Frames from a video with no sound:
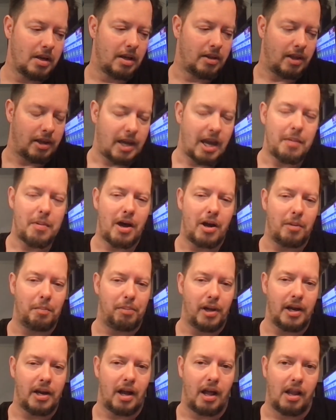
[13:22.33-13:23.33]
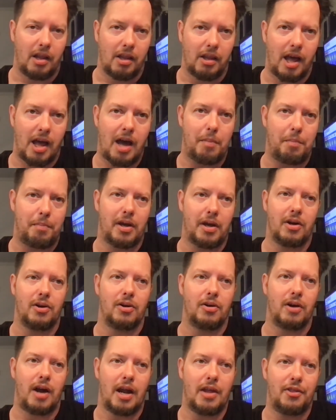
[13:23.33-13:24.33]
they came out and played a lot
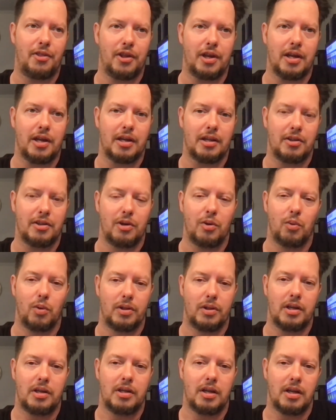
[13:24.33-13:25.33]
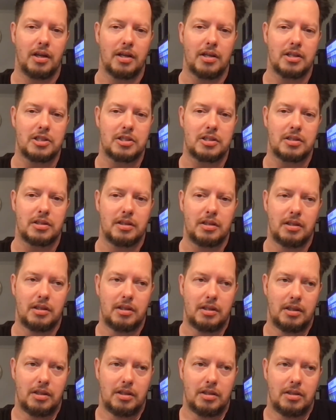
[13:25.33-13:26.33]
better, I think, than what they did against
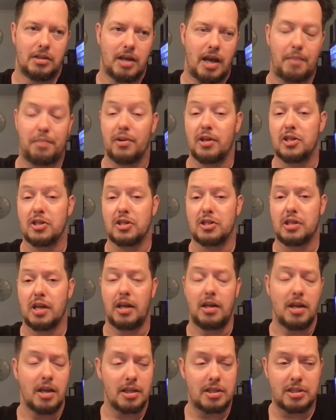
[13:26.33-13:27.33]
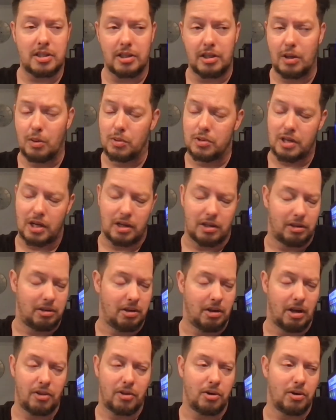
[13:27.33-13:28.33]
Appalachian State. Yes, it was
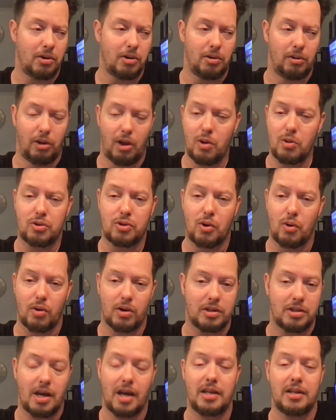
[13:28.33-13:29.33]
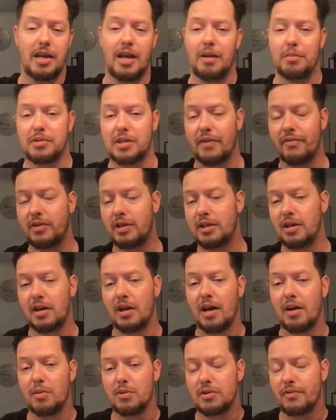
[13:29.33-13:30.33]
another low-scoring tight game.
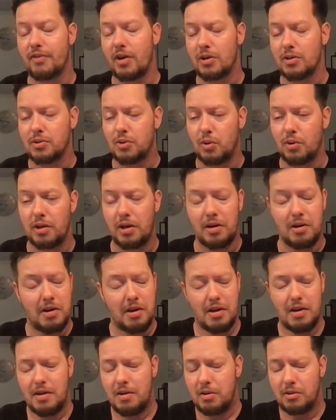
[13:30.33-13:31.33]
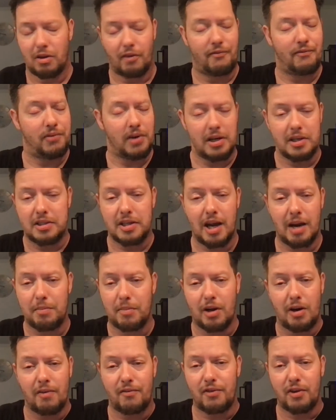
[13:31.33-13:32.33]
17-9 was the final score there. It was a fun time
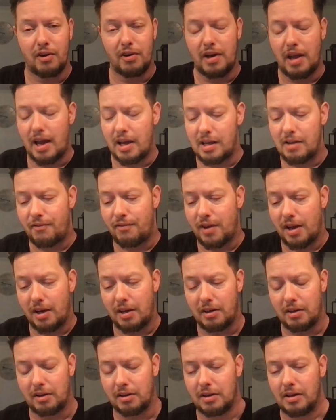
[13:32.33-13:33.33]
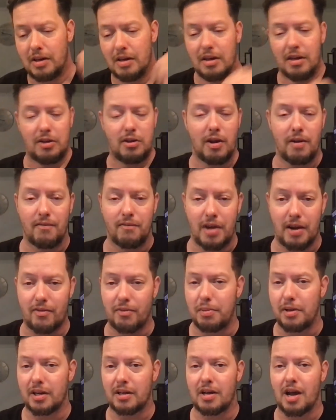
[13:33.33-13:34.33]
there. If you're an Aggie fan and you have never
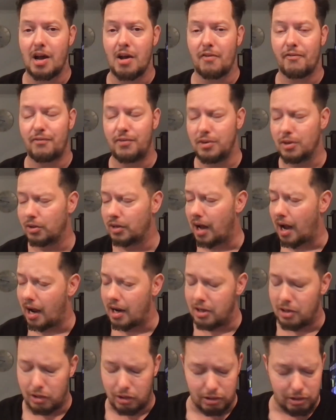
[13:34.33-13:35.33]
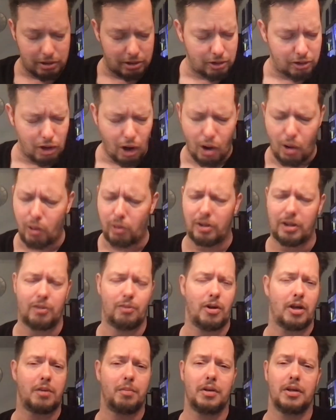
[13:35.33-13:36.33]
been to Kyle Field, I totally
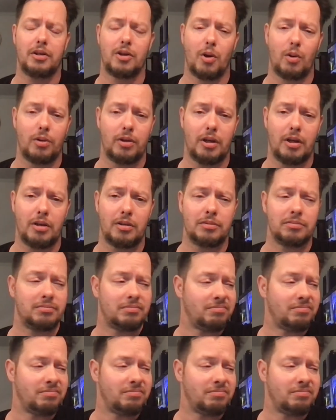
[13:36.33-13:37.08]
recommend going there.